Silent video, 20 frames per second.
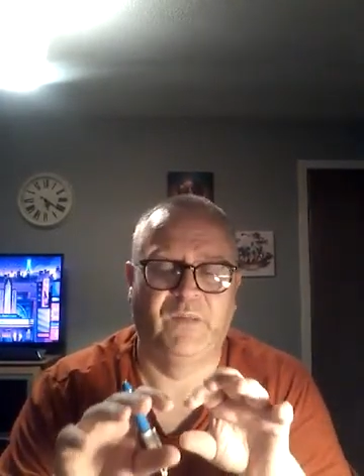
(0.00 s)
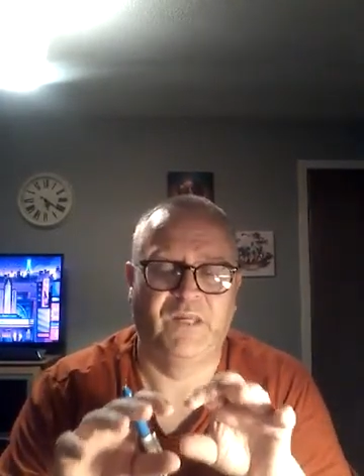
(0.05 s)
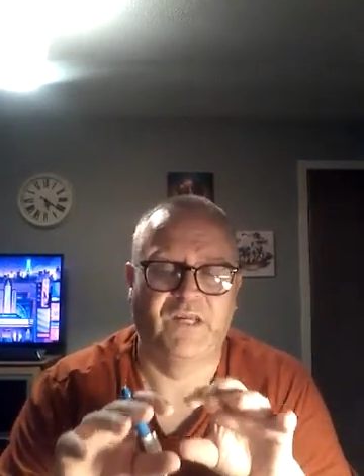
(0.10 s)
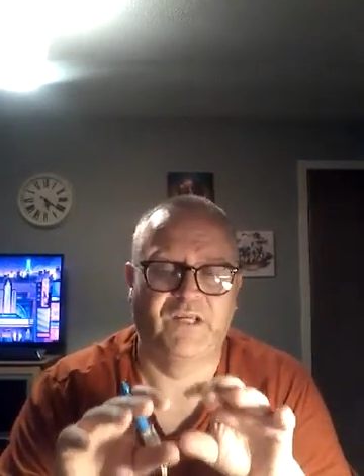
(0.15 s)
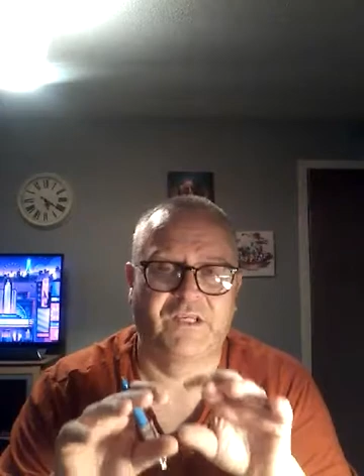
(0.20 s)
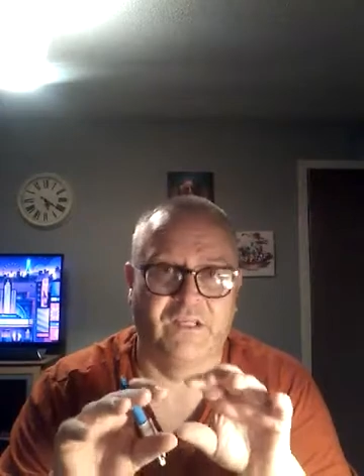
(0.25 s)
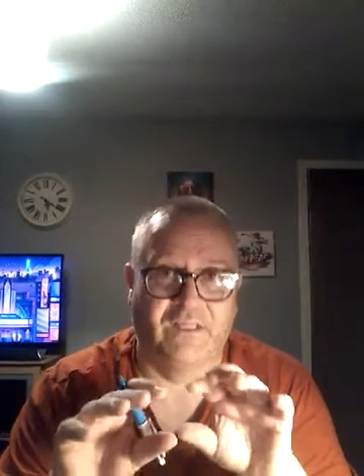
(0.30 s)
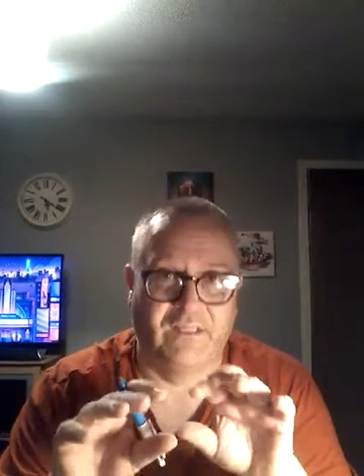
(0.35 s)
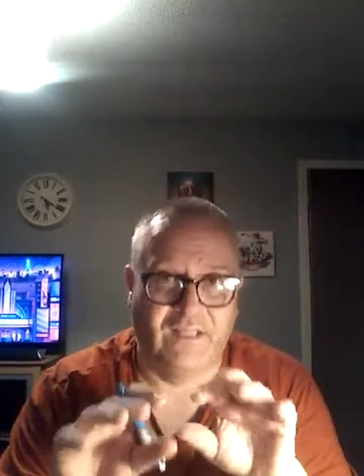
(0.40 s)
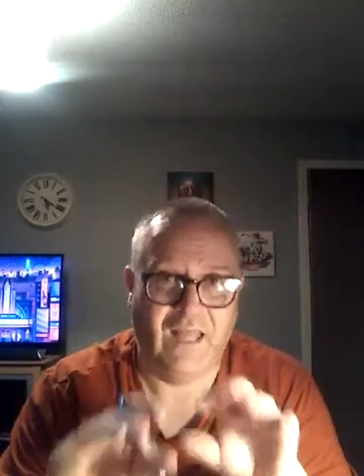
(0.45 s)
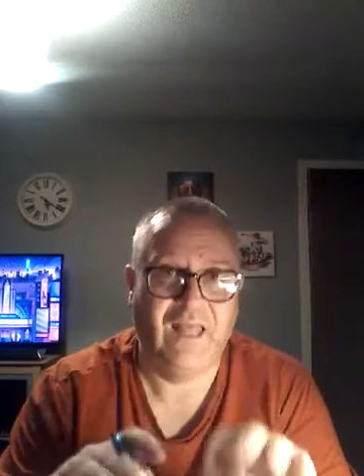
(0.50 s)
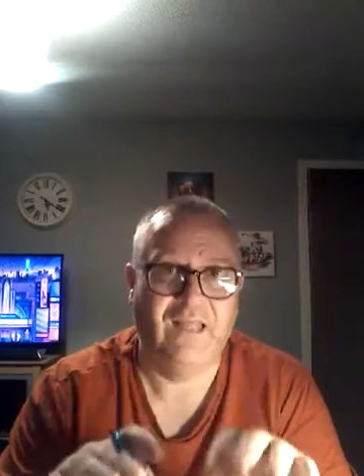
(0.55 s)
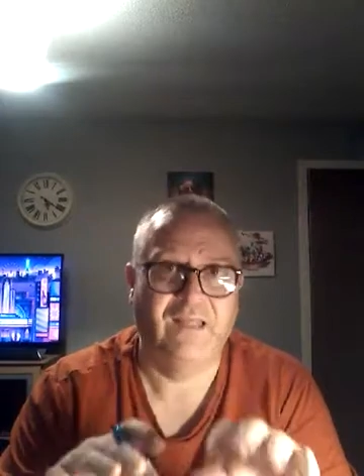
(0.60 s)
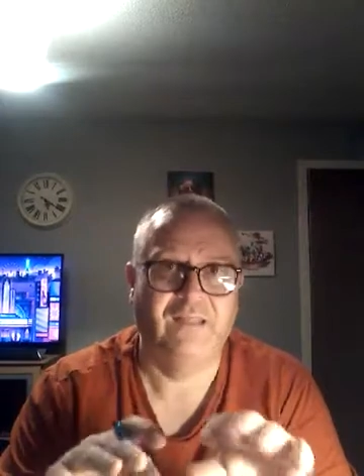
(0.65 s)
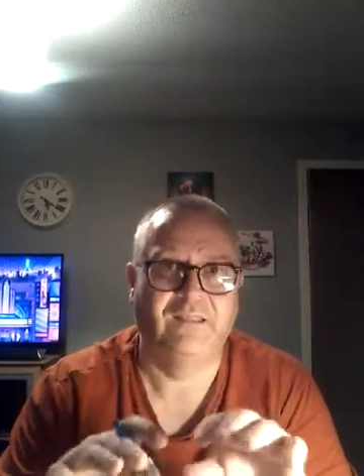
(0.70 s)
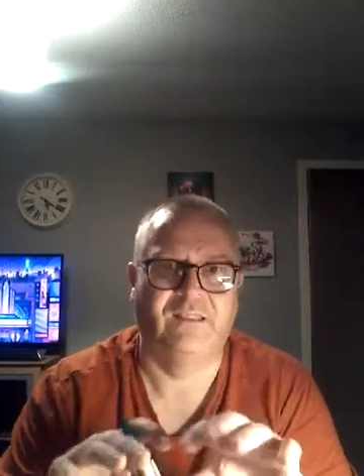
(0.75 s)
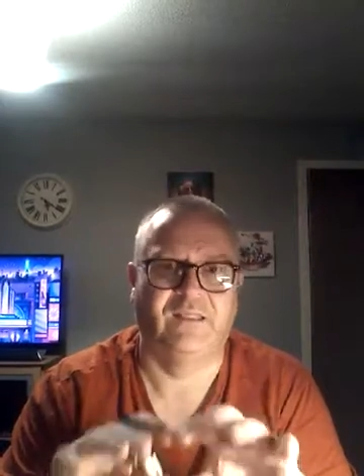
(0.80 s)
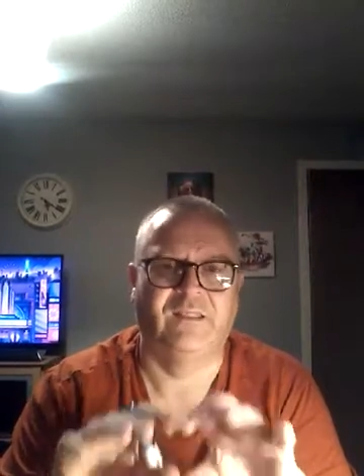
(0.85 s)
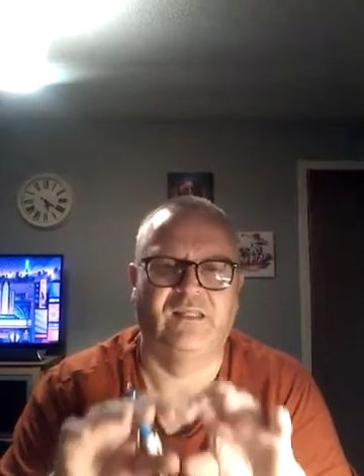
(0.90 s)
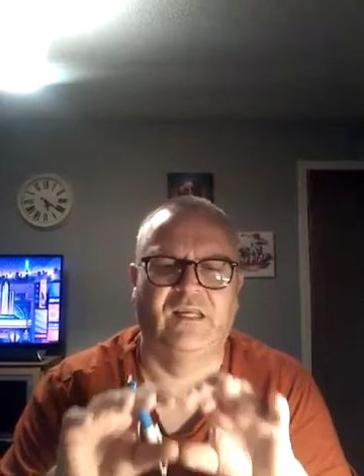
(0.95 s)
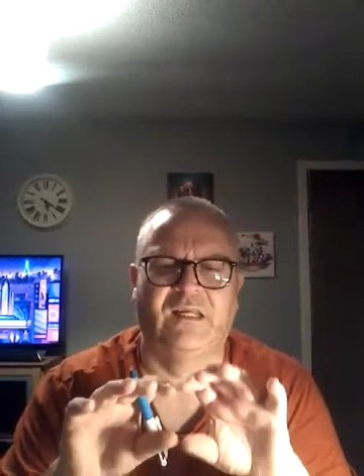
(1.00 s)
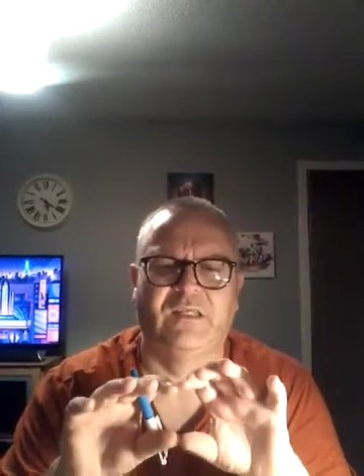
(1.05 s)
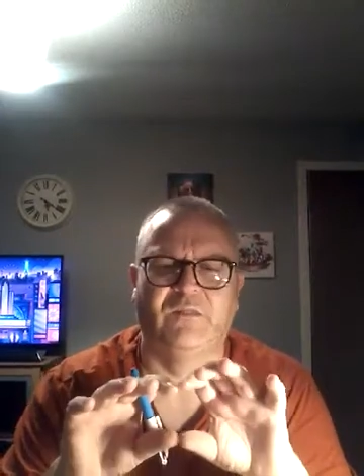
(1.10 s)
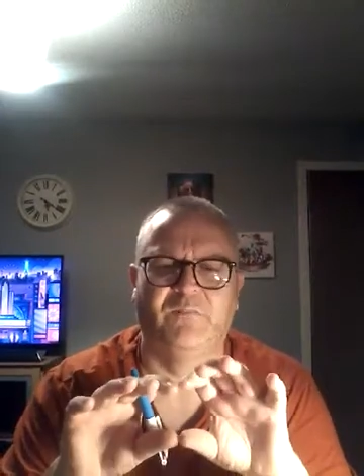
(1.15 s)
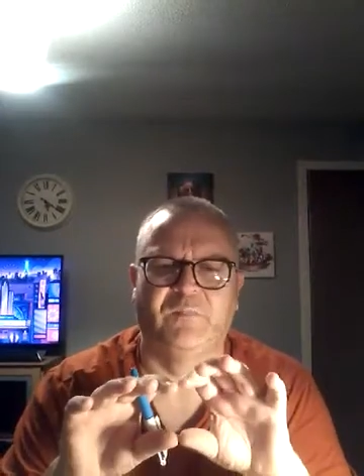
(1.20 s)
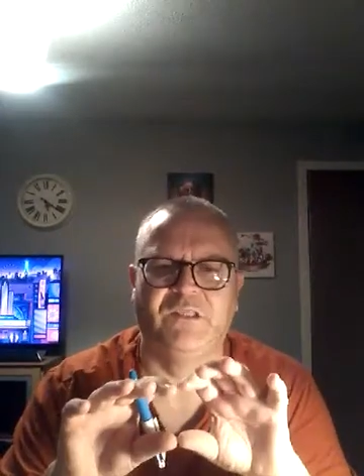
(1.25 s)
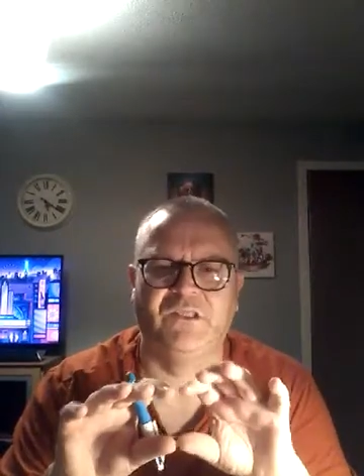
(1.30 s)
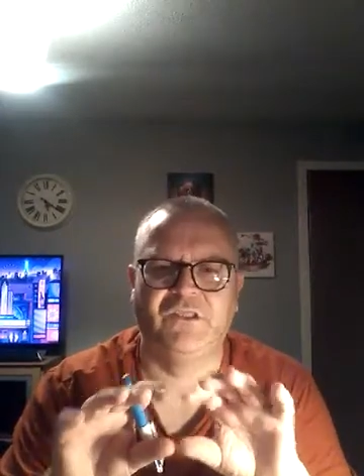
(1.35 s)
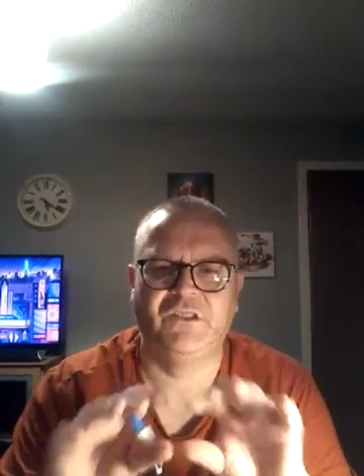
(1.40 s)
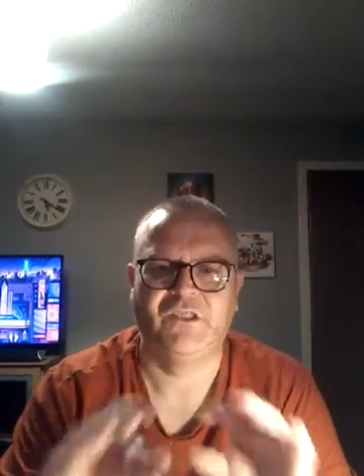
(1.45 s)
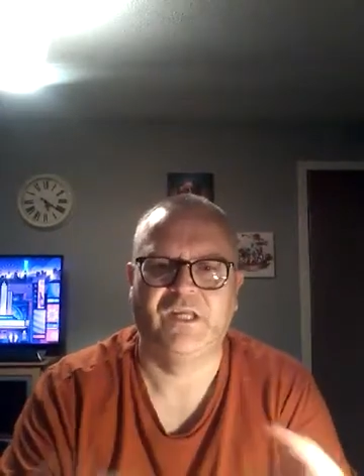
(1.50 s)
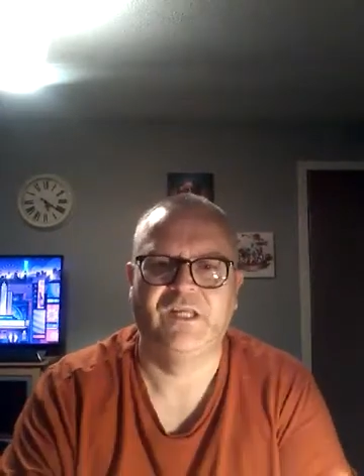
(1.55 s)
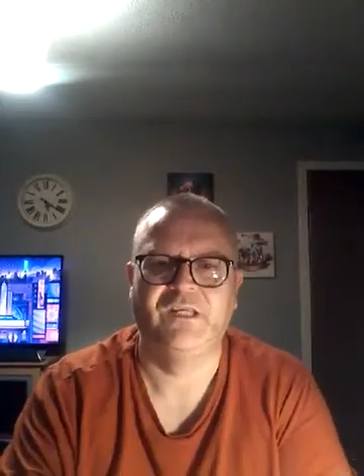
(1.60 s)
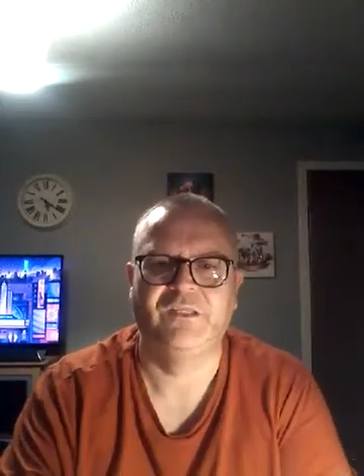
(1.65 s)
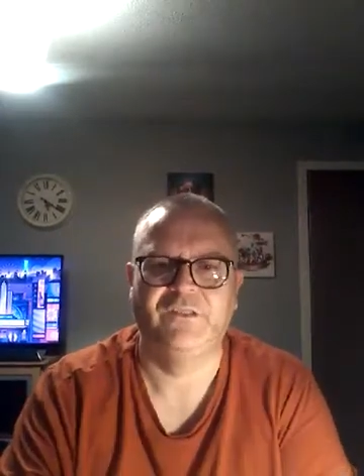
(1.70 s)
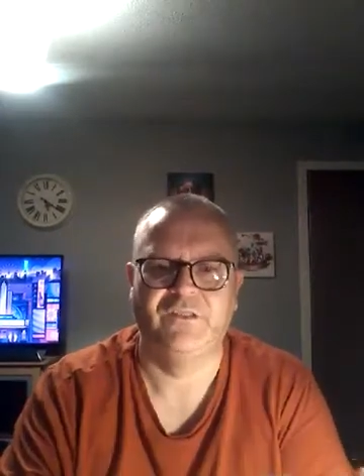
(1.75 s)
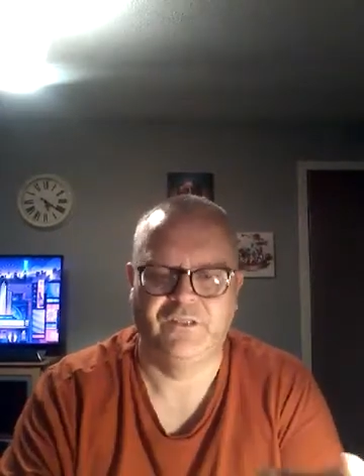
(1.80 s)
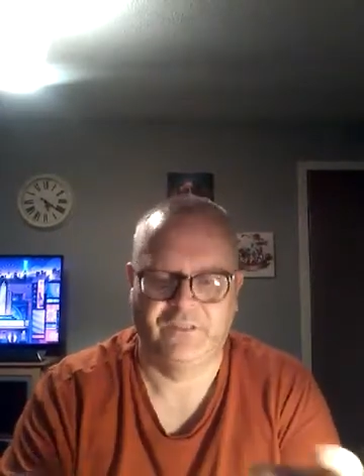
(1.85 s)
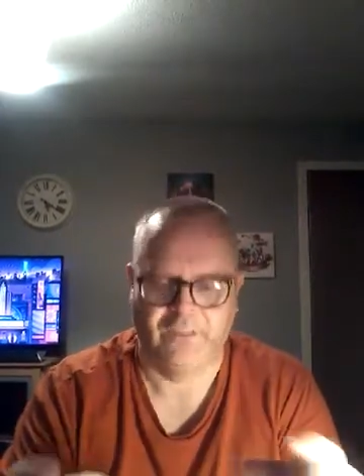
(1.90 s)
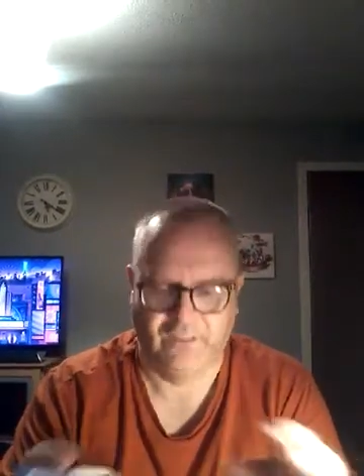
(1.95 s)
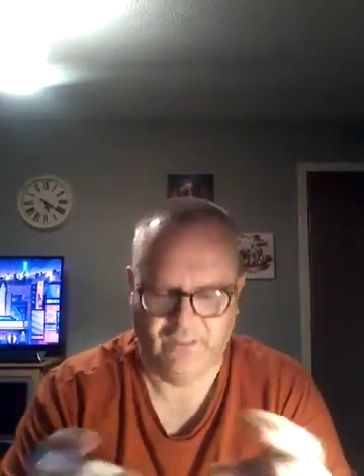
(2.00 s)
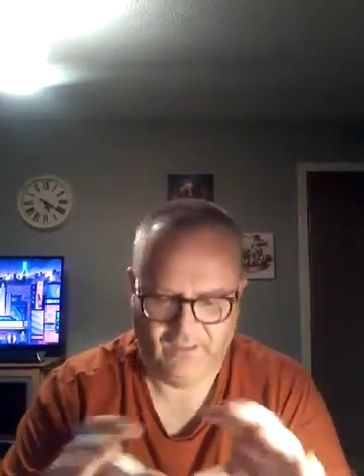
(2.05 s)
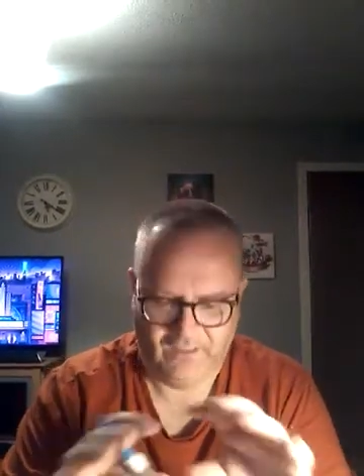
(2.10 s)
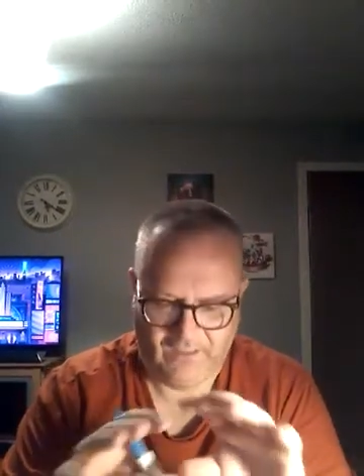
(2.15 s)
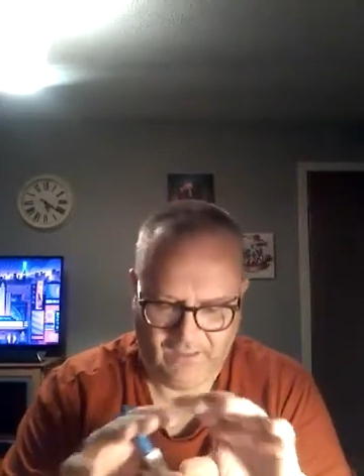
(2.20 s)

personality has been changed